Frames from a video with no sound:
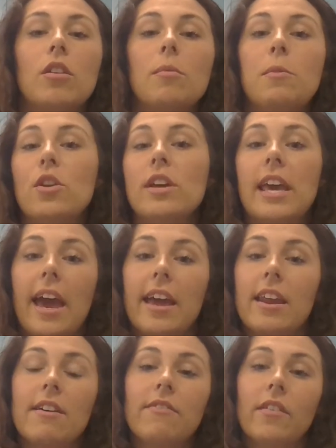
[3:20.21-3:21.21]

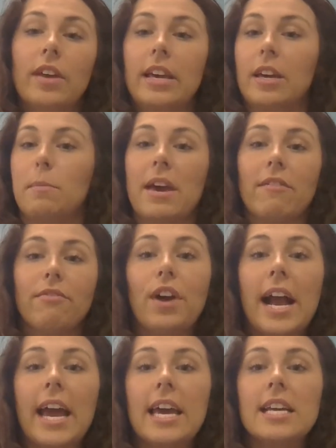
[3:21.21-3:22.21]
communicative. It could be a
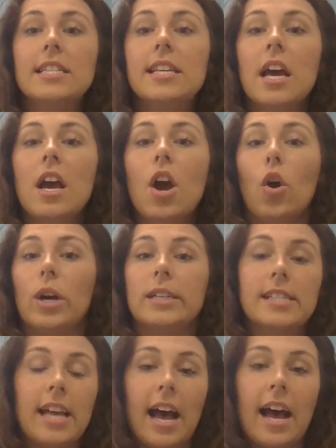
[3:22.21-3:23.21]
phrase or a
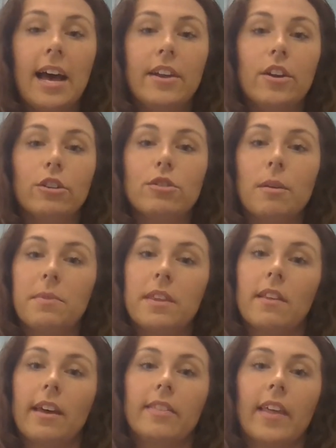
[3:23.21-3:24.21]
sign or
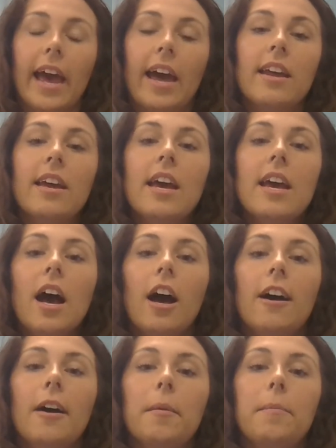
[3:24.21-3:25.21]
something like that.
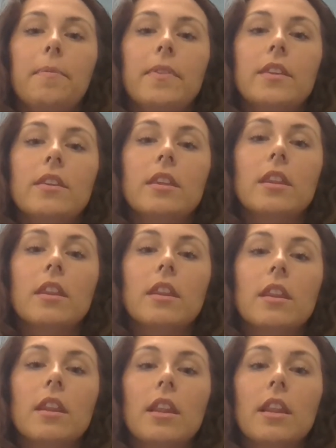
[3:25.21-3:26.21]
Um,
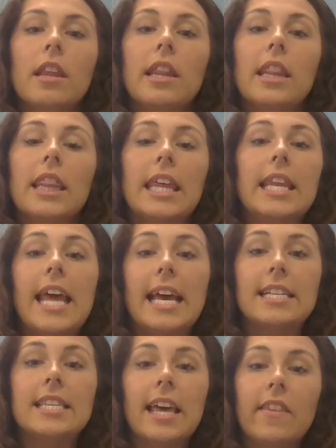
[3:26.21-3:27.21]
the
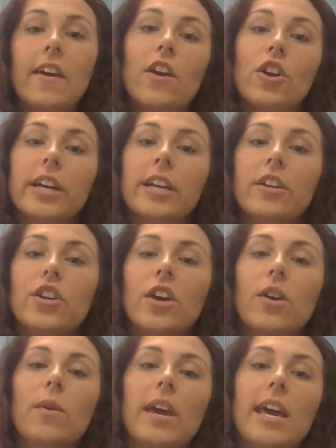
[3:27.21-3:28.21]
next thing that you're going to
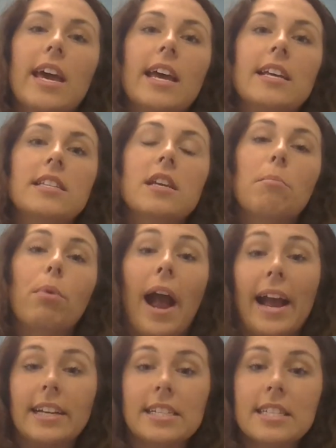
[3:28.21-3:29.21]
do is
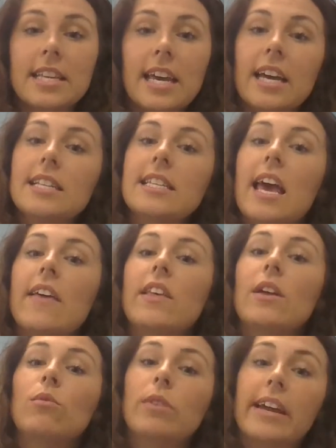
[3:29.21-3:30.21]
practice this and
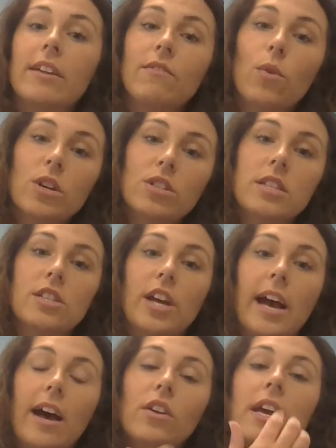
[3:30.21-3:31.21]
then reinforce the
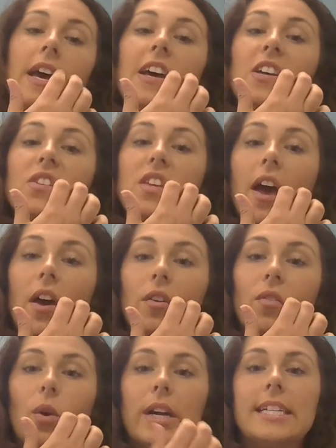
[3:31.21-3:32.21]
child.
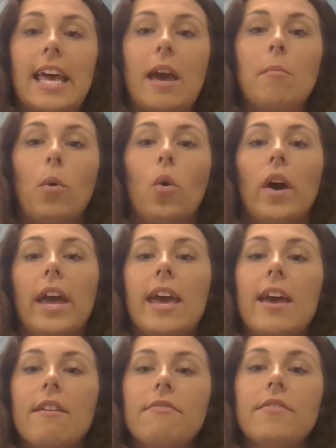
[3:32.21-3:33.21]
So, for example,
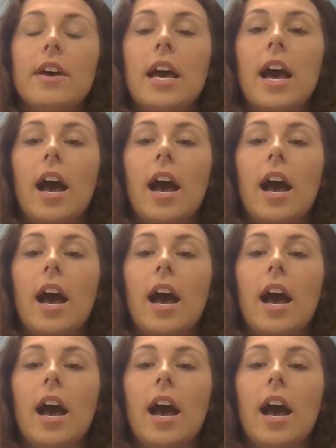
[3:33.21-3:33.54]
if